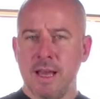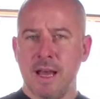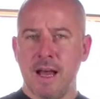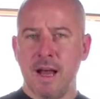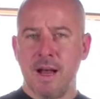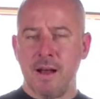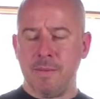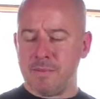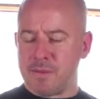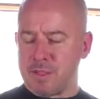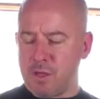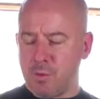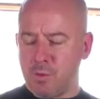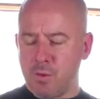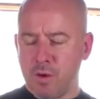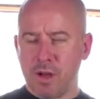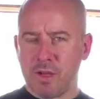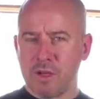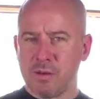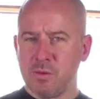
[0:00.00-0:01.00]
So
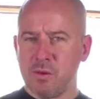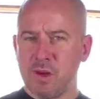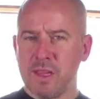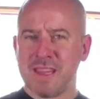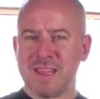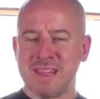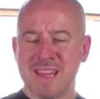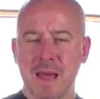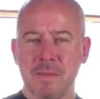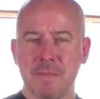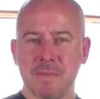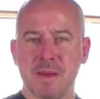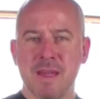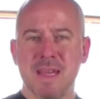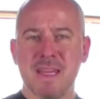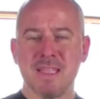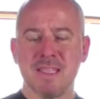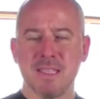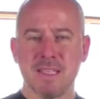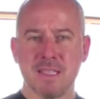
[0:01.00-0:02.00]
what that
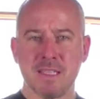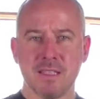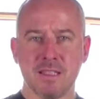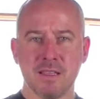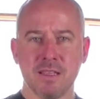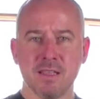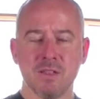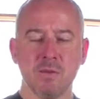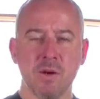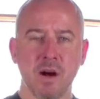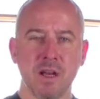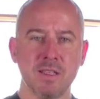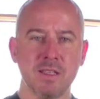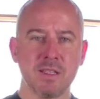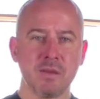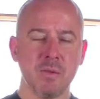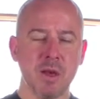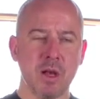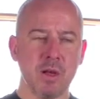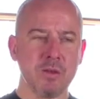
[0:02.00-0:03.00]
means is that this wine
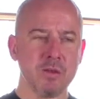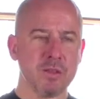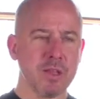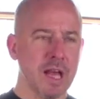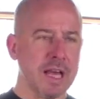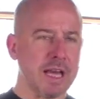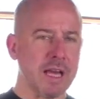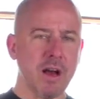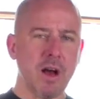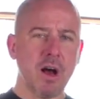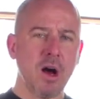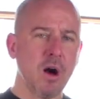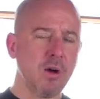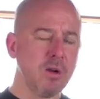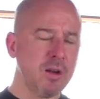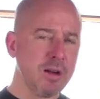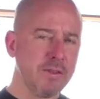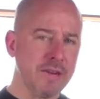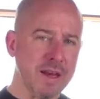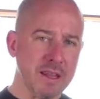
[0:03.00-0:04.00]
smells like a
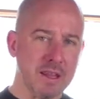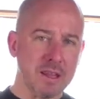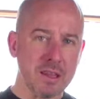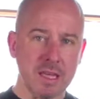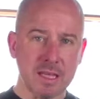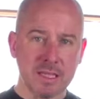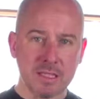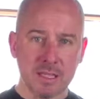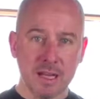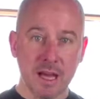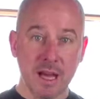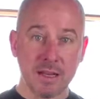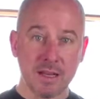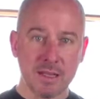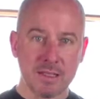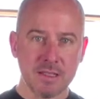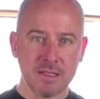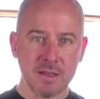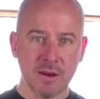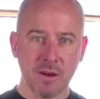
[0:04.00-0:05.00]
whole lot of other things that aren't
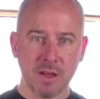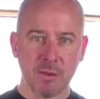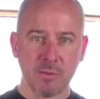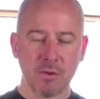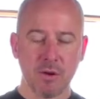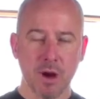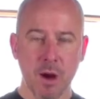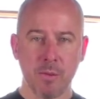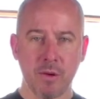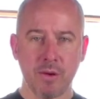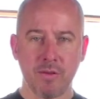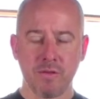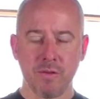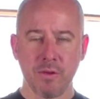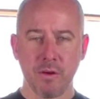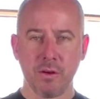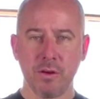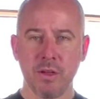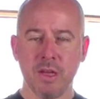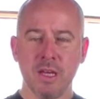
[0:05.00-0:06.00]
necessarily primary
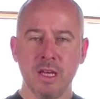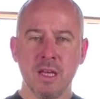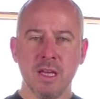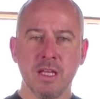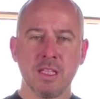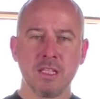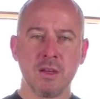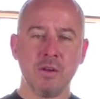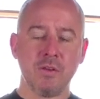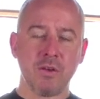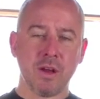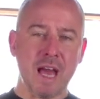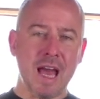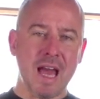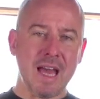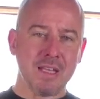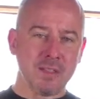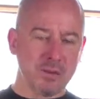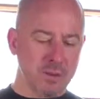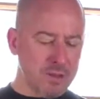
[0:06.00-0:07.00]
fruit. So we've got
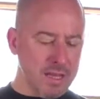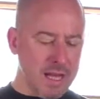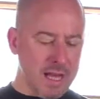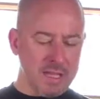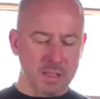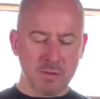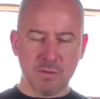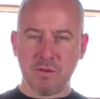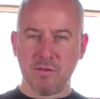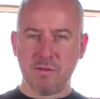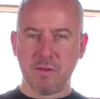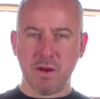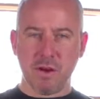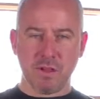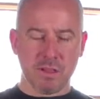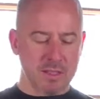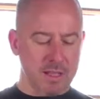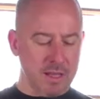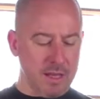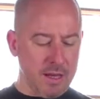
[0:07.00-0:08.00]
hazelnuts, we've
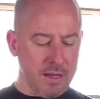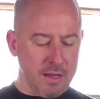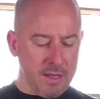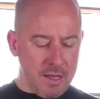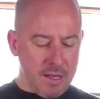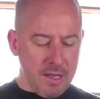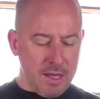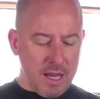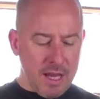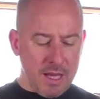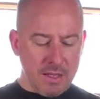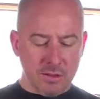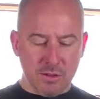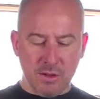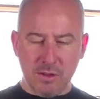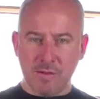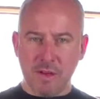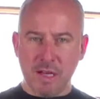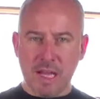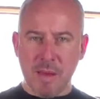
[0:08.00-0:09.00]
got sort
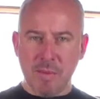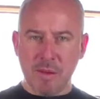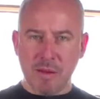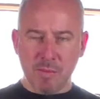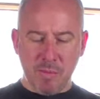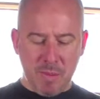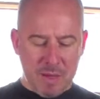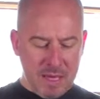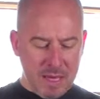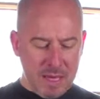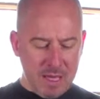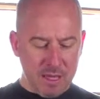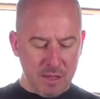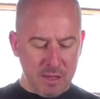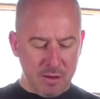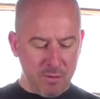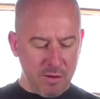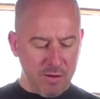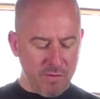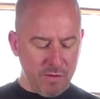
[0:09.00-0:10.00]
of lemon
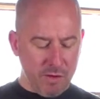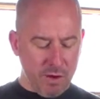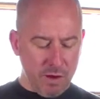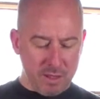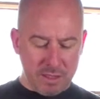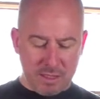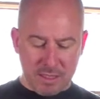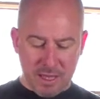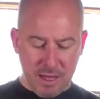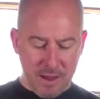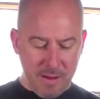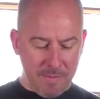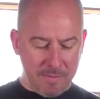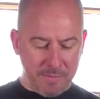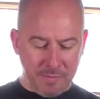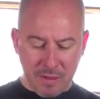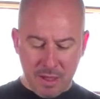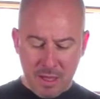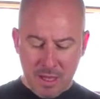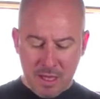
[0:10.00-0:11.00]
pith, we've got
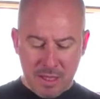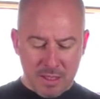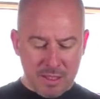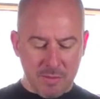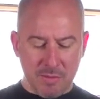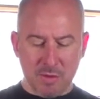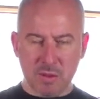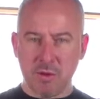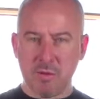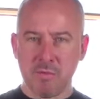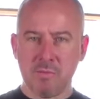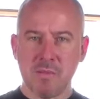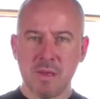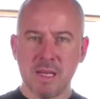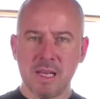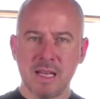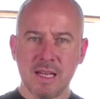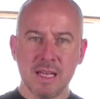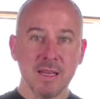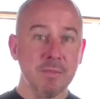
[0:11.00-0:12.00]
some sort of
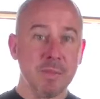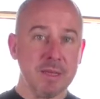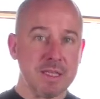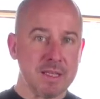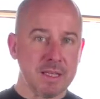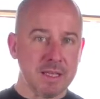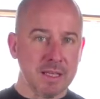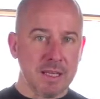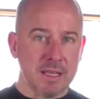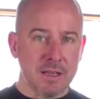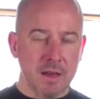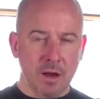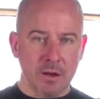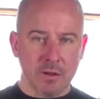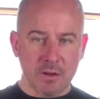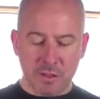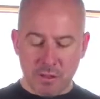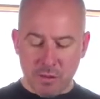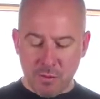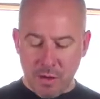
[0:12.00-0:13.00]
mealy biscuity
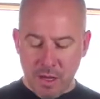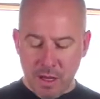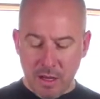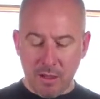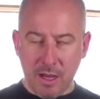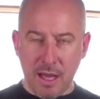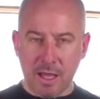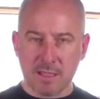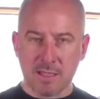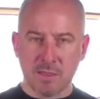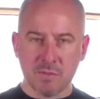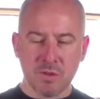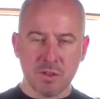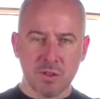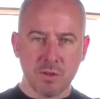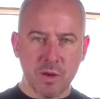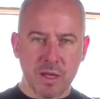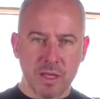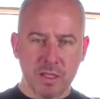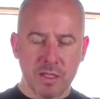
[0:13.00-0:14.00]
notes as well, and some
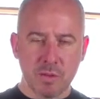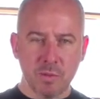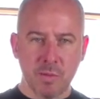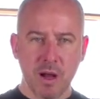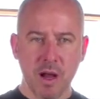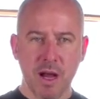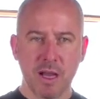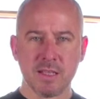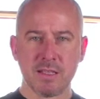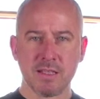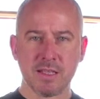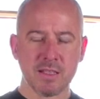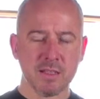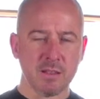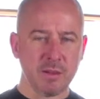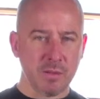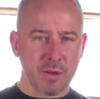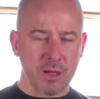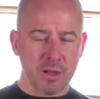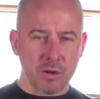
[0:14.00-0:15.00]
sweet spice, there's a
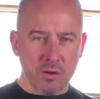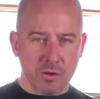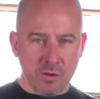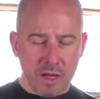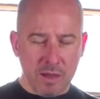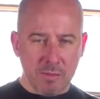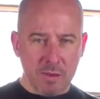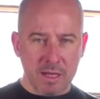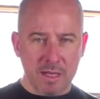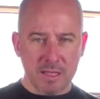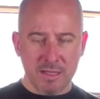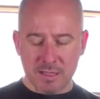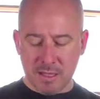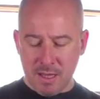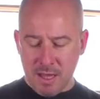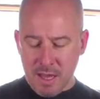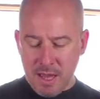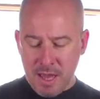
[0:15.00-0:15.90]
little bit of creaminess.